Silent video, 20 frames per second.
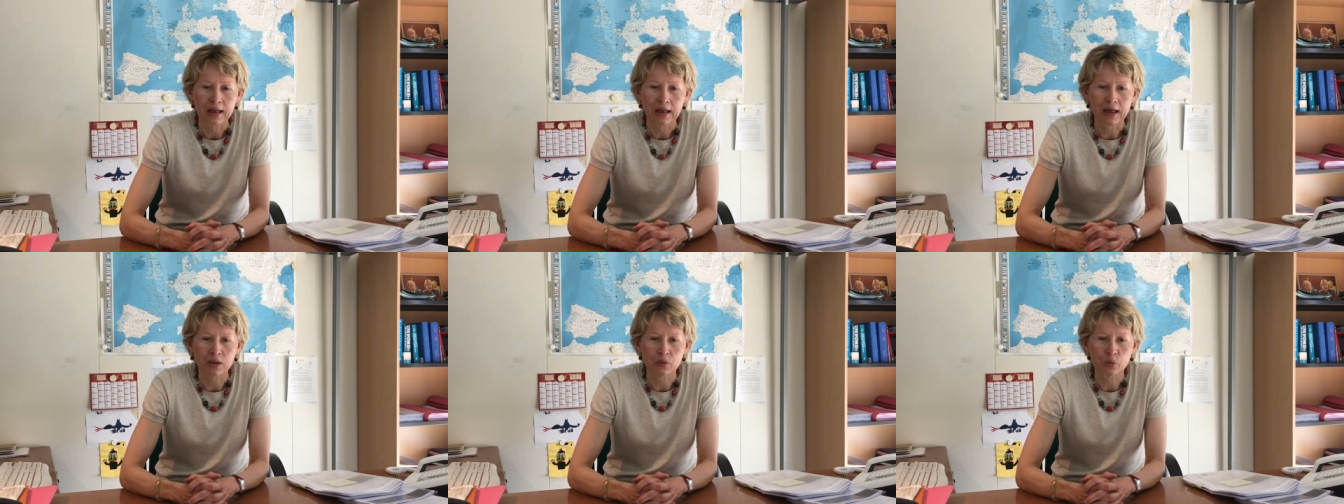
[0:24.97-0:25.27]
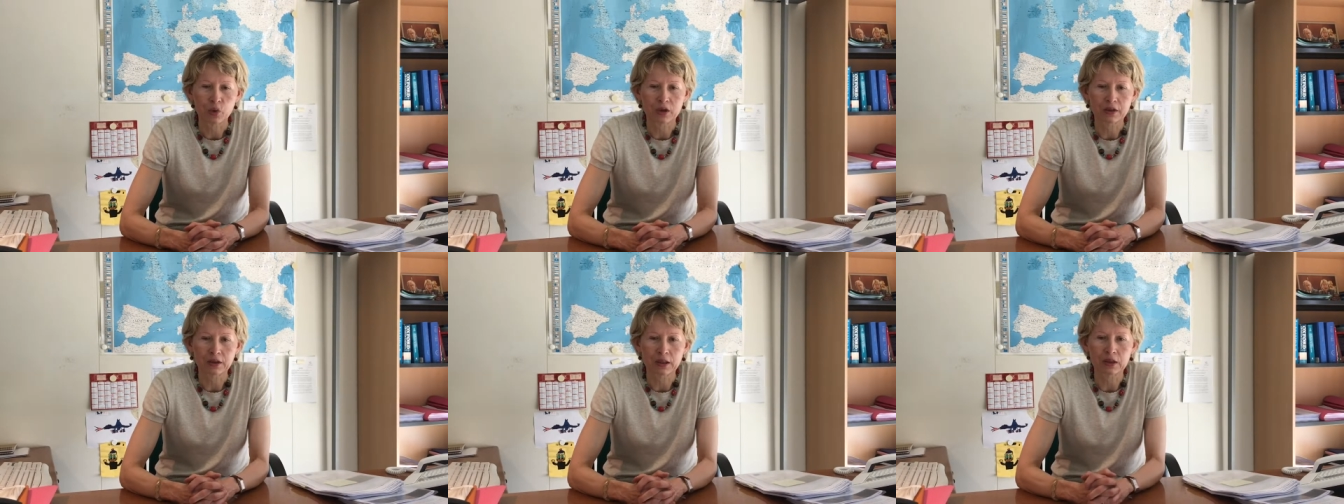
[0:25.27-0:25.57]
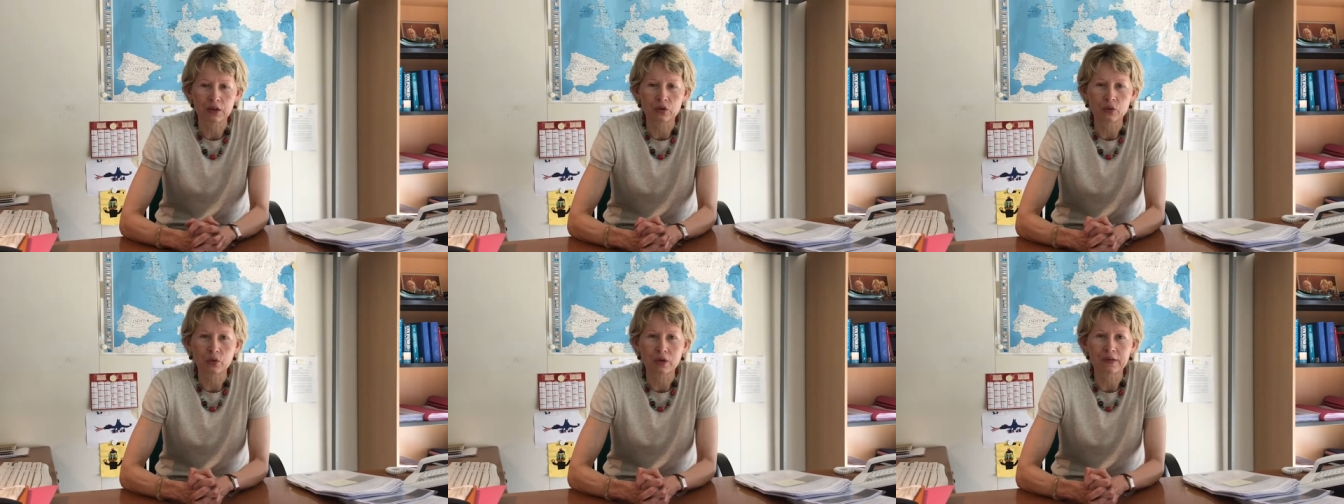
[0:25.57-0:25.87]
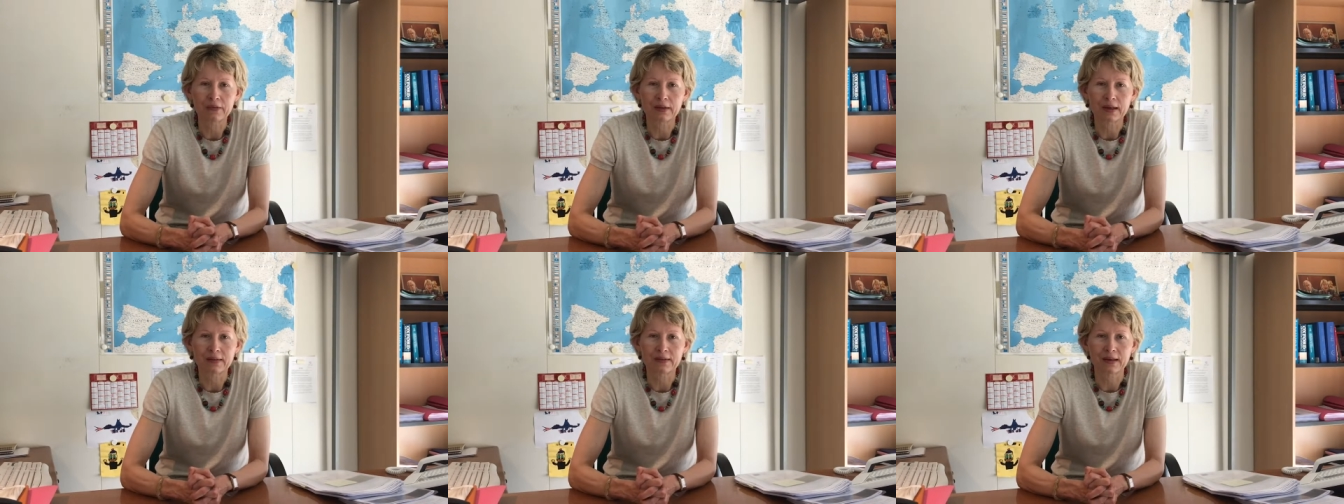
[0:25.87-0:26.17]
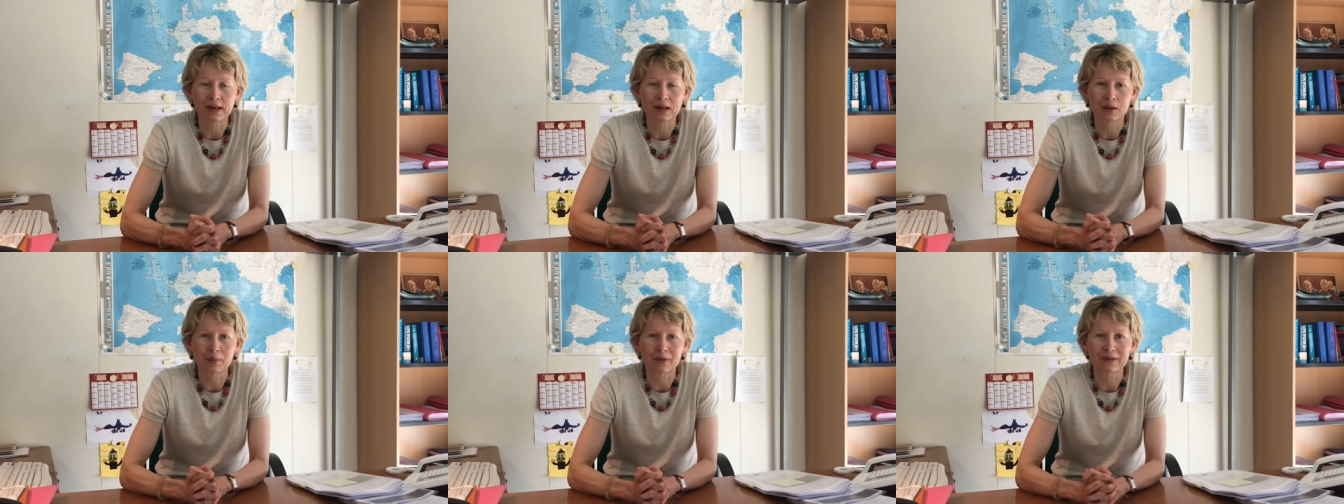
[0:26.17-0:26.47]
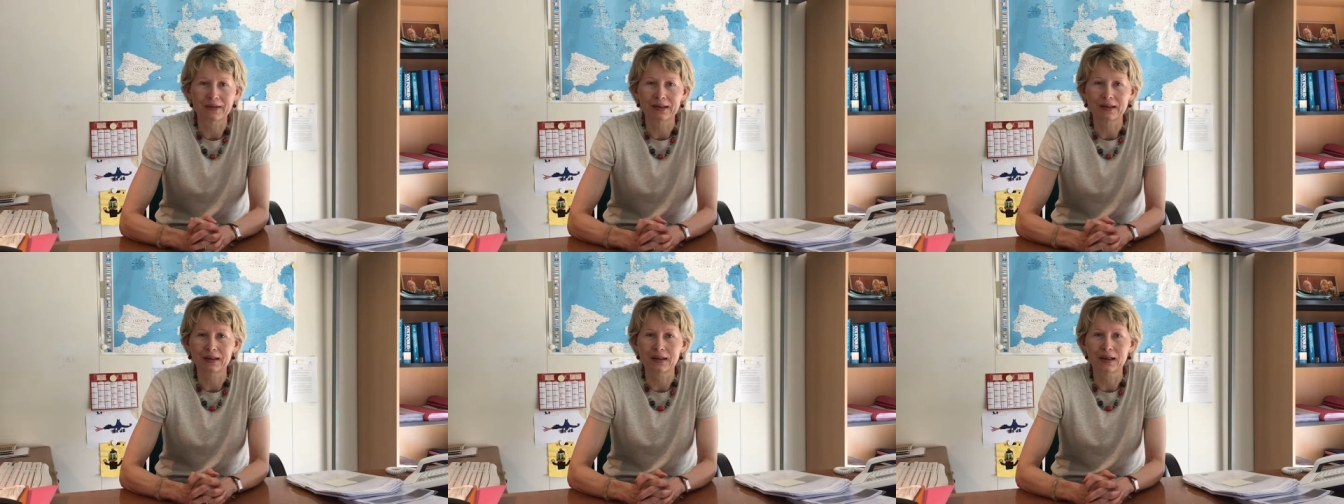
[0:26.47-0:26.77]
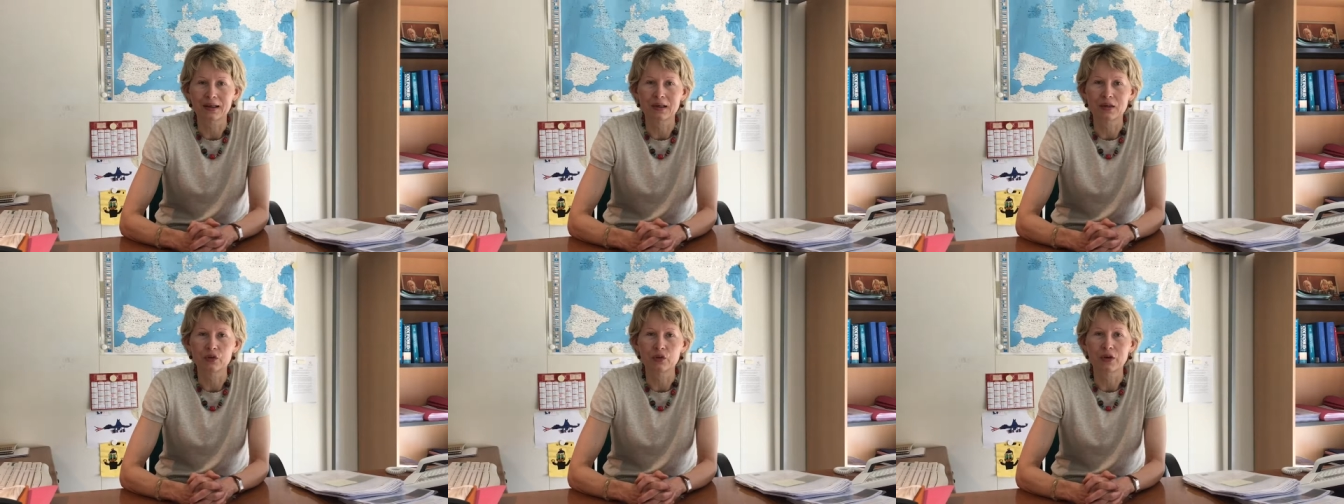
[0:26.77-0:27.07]
And what they do is they take a
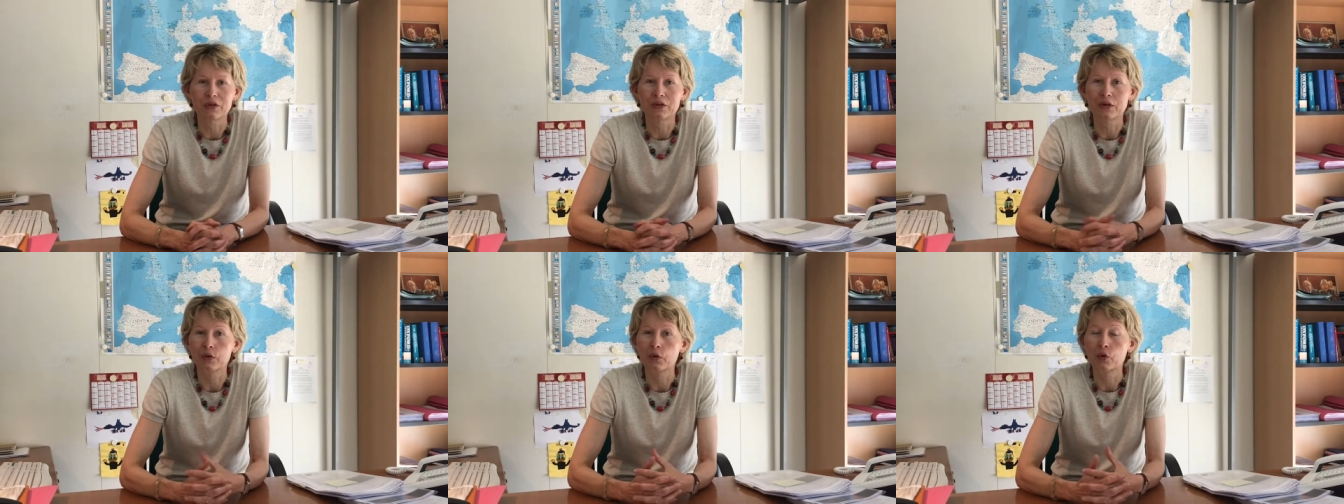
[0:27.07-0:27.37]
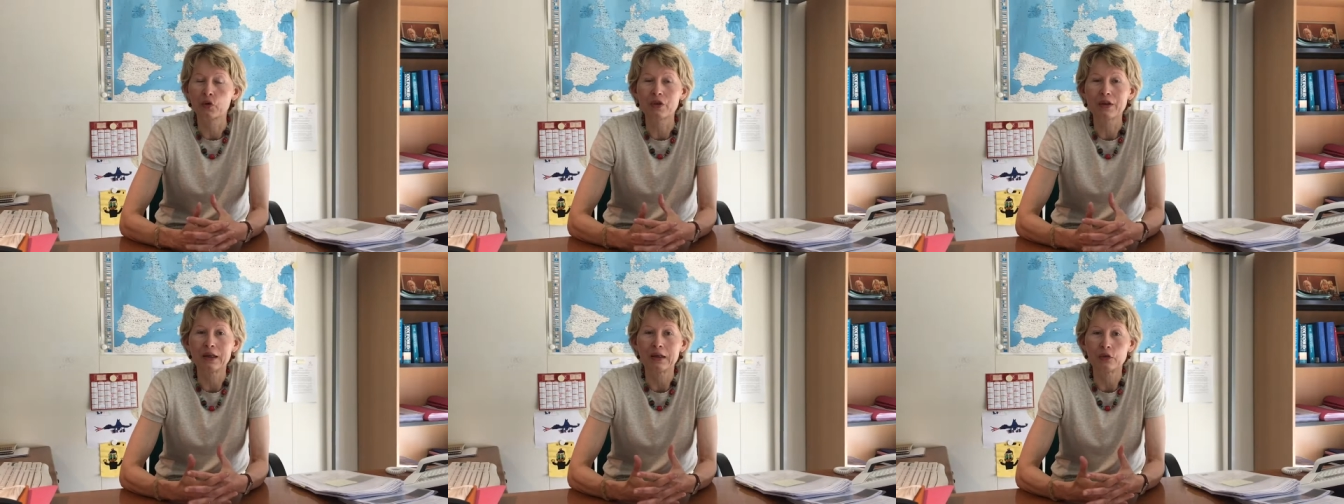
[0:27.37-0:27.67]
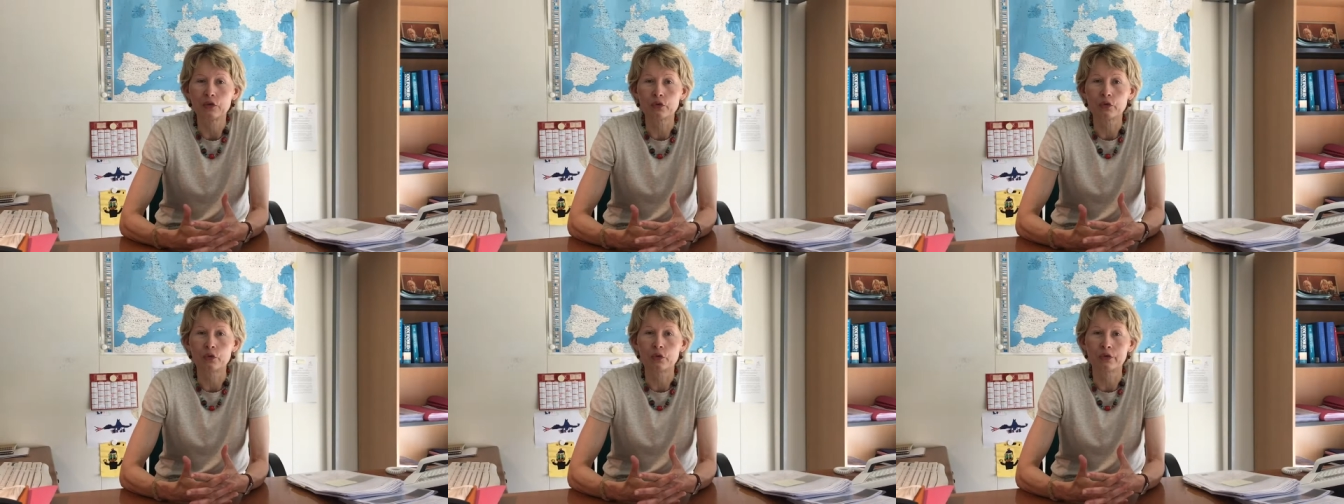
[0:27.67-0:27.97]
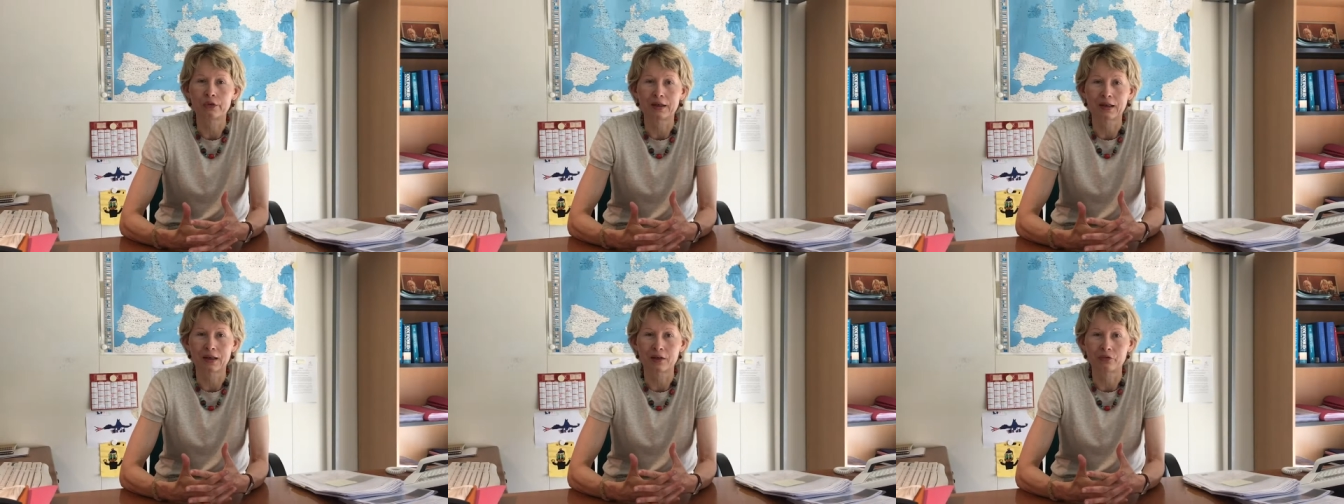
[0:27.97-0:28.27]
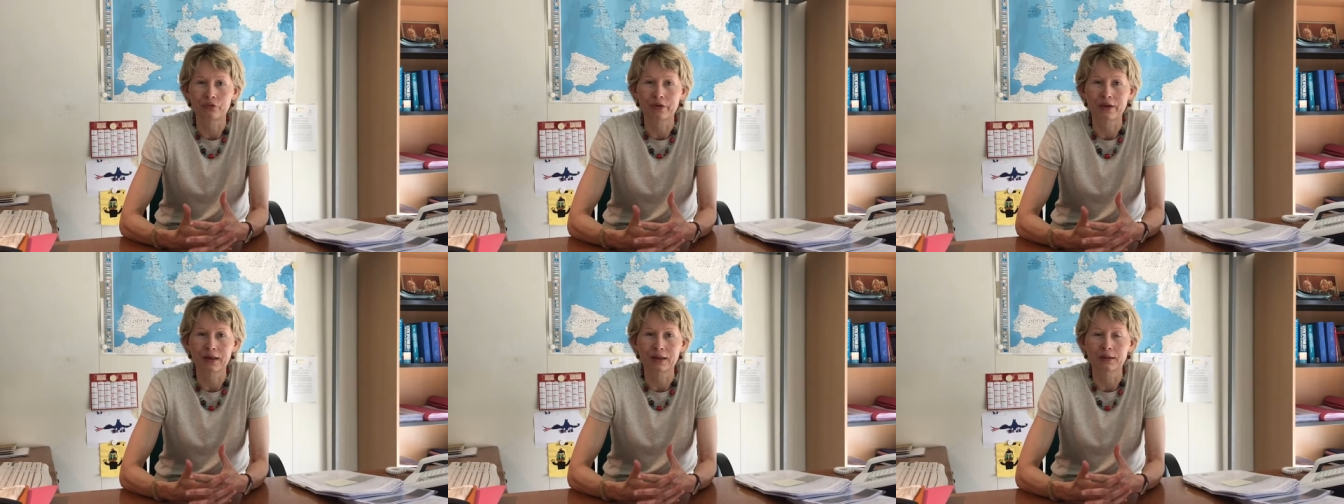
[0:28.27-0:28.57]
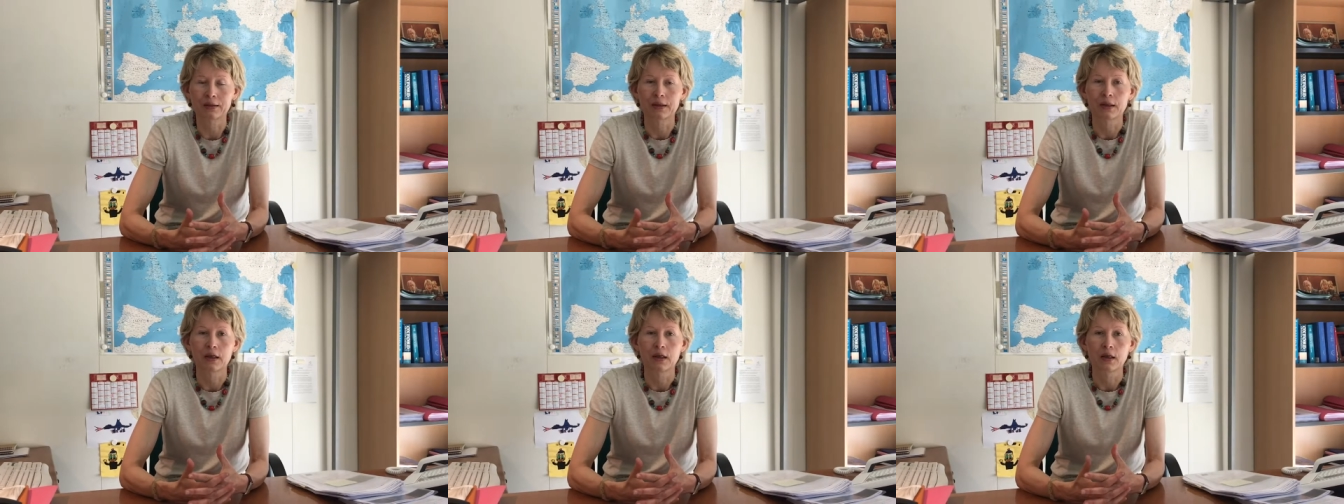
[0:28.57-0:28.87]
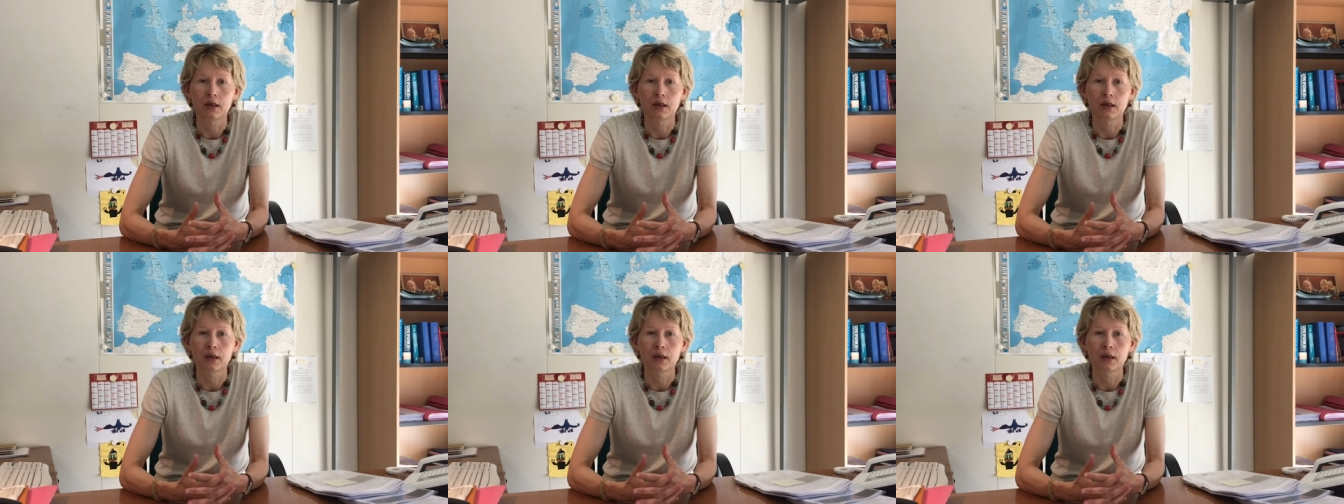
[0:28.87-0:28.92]
particular interest in all the issues that affect